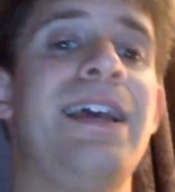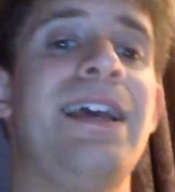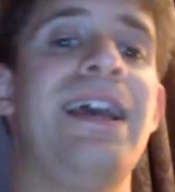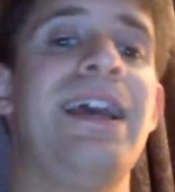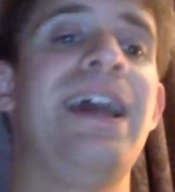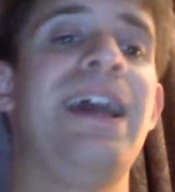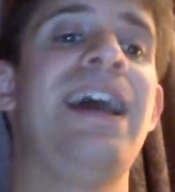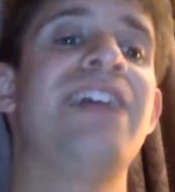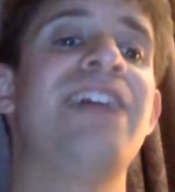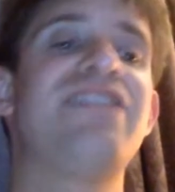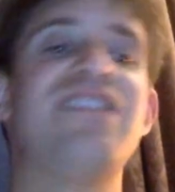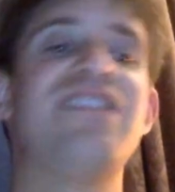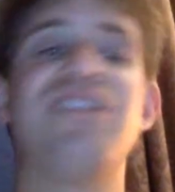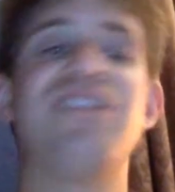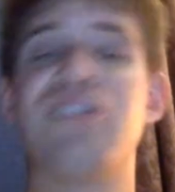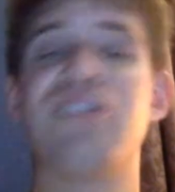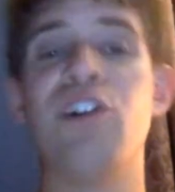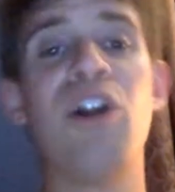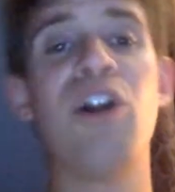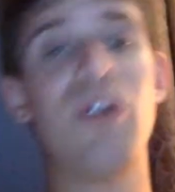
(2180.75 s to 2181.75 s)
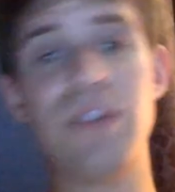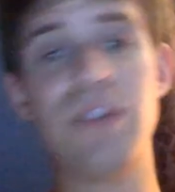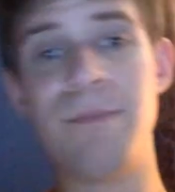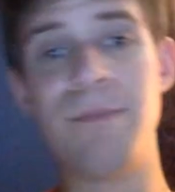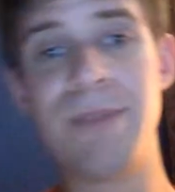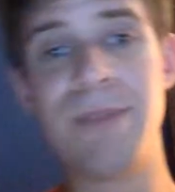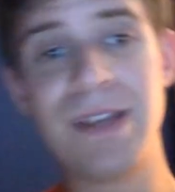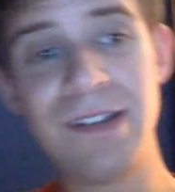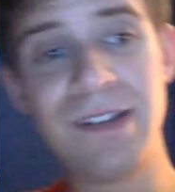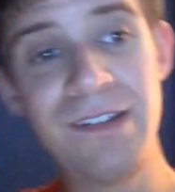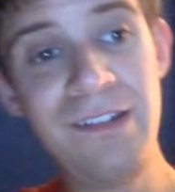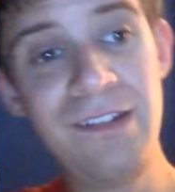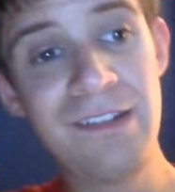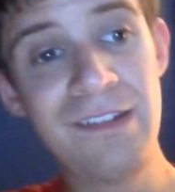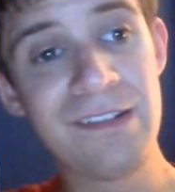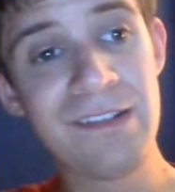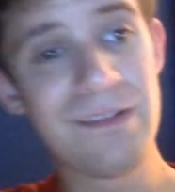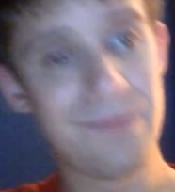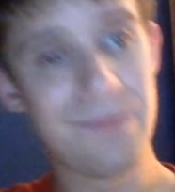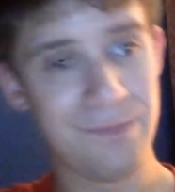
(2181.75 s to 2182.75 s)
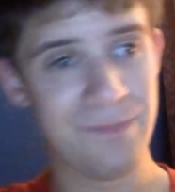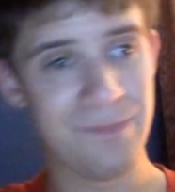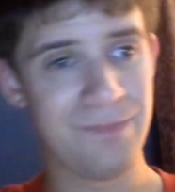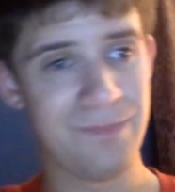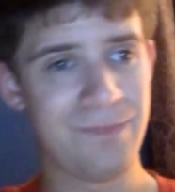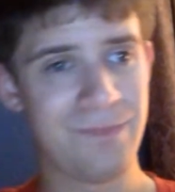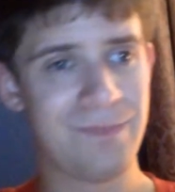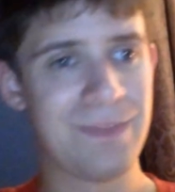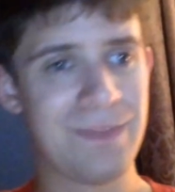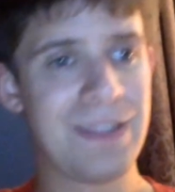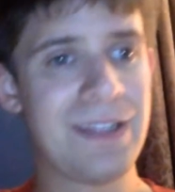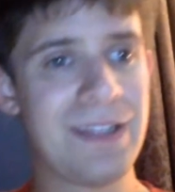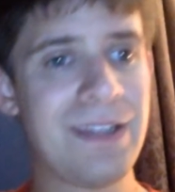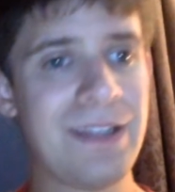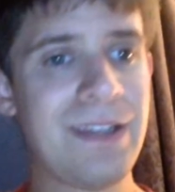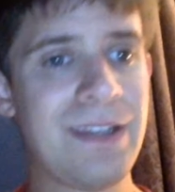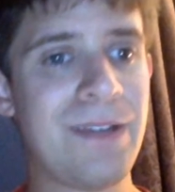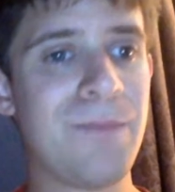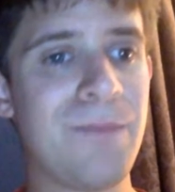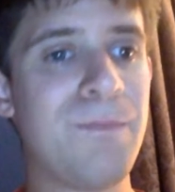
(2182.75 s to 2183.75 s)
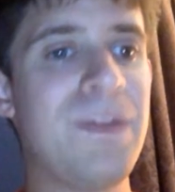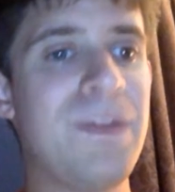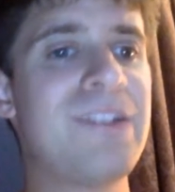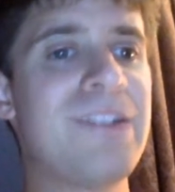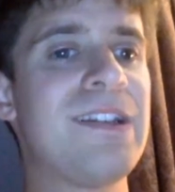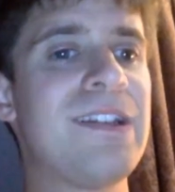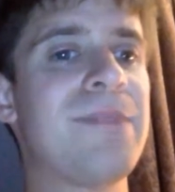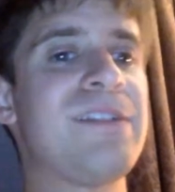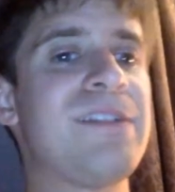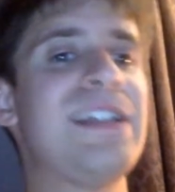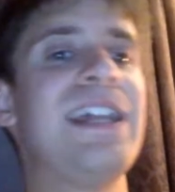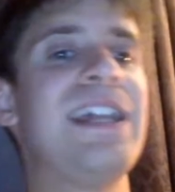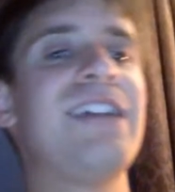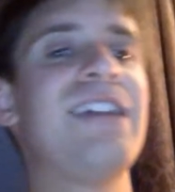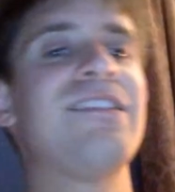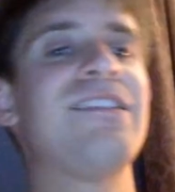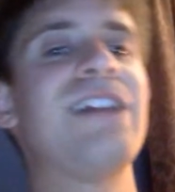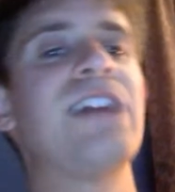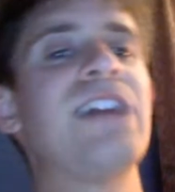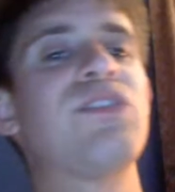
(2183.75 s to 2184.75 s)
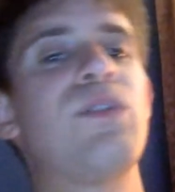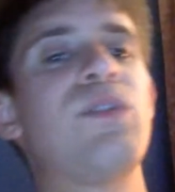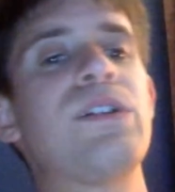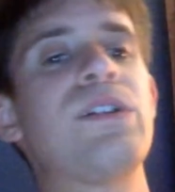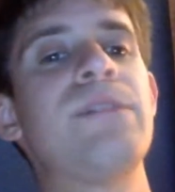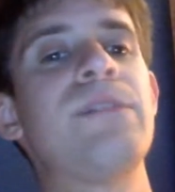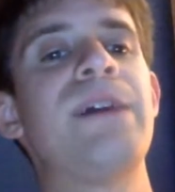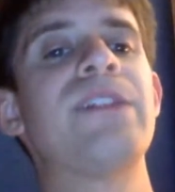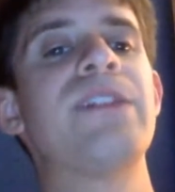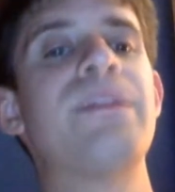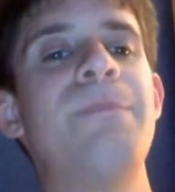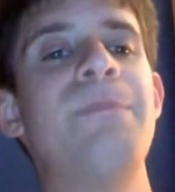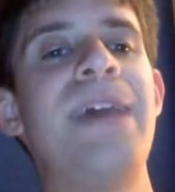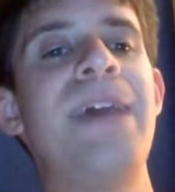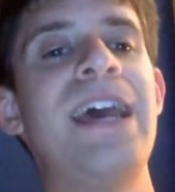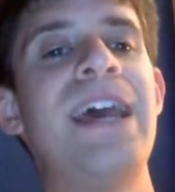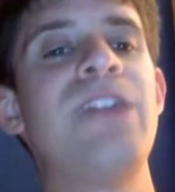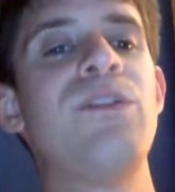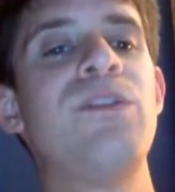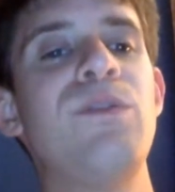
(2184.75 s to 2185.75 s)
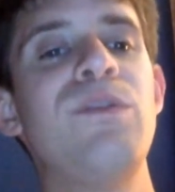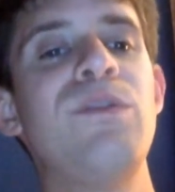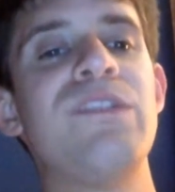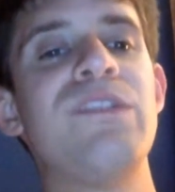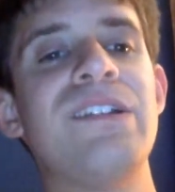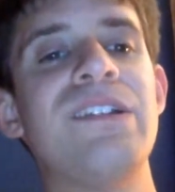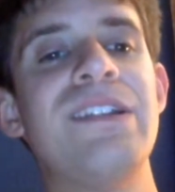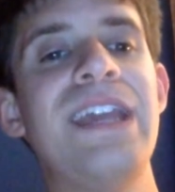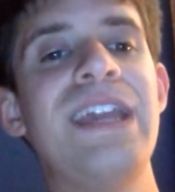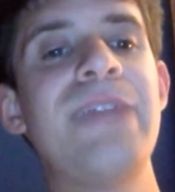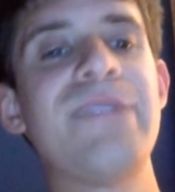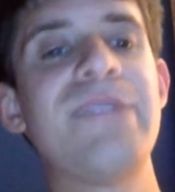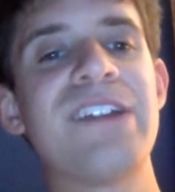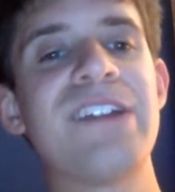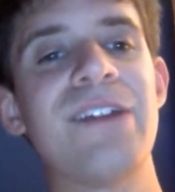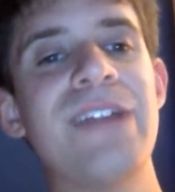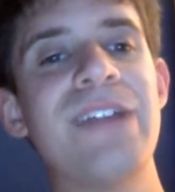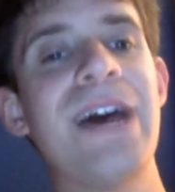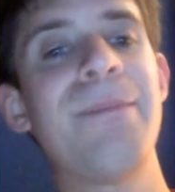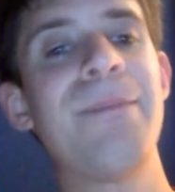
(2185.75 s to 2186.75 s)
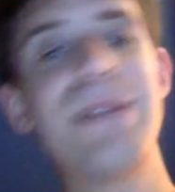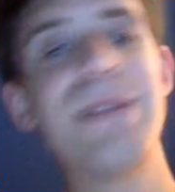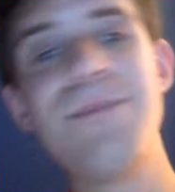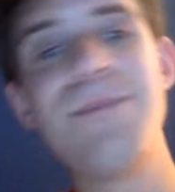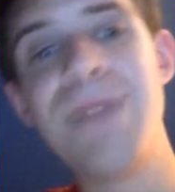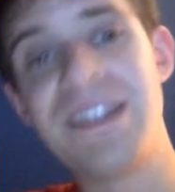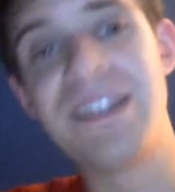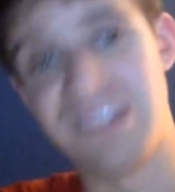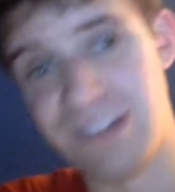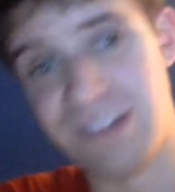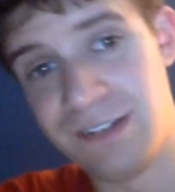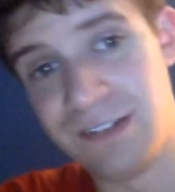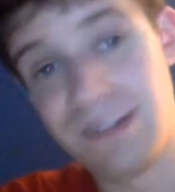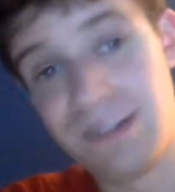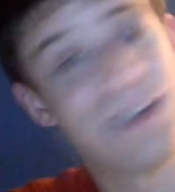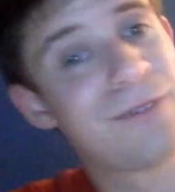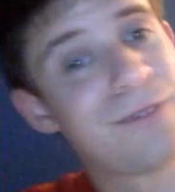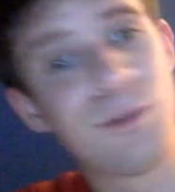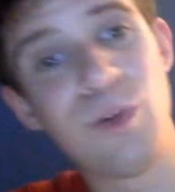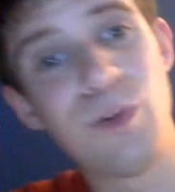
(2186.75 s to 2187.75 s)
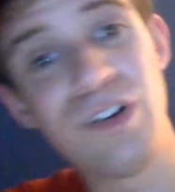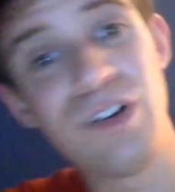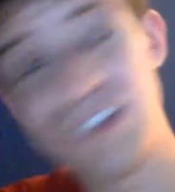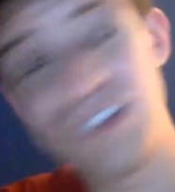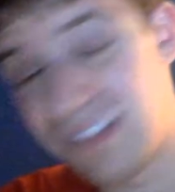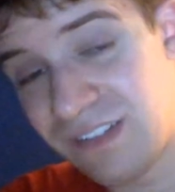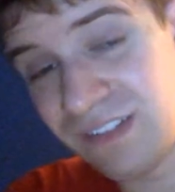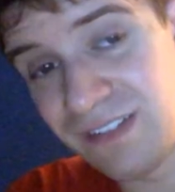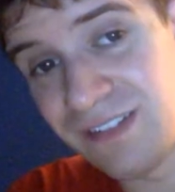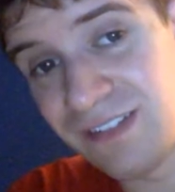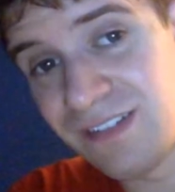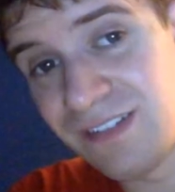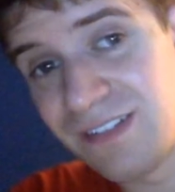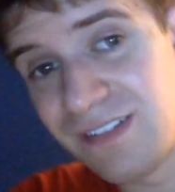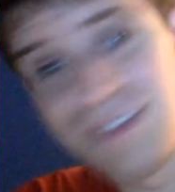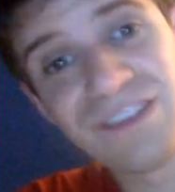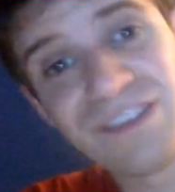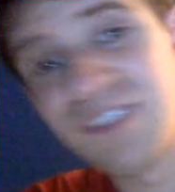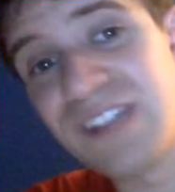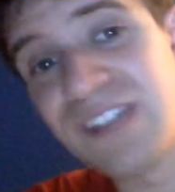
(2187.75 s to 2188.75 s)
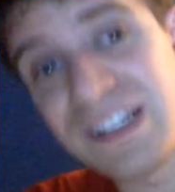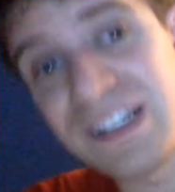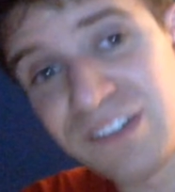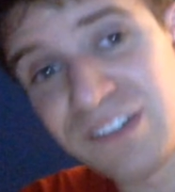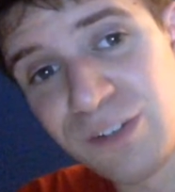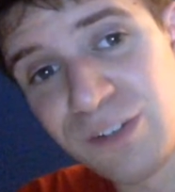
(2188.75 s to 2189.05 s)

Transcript: and she startled The Miz. Miz ended up saying that he's not talking about the man whose name shall not be mentioned. Of course, it's Dexter